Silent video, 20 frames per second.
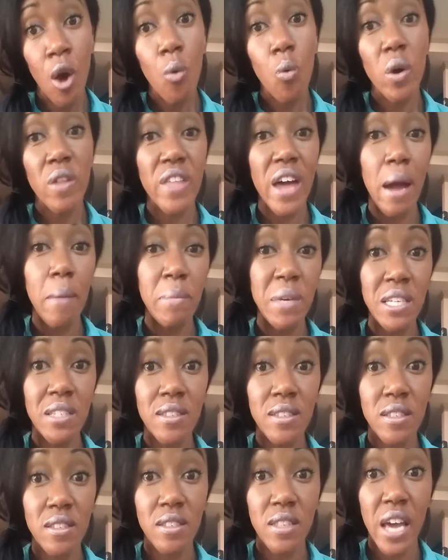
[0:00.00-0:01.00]
what that
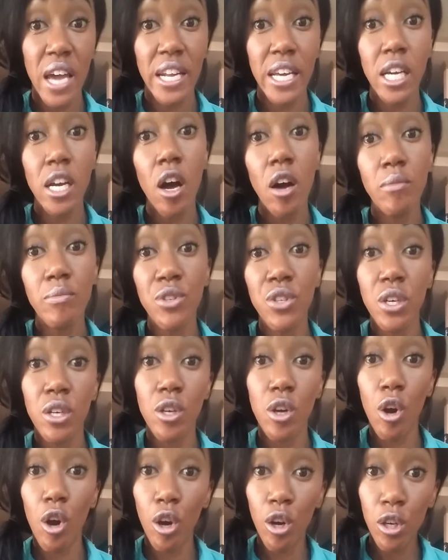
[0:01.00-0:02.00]
means is that it comes in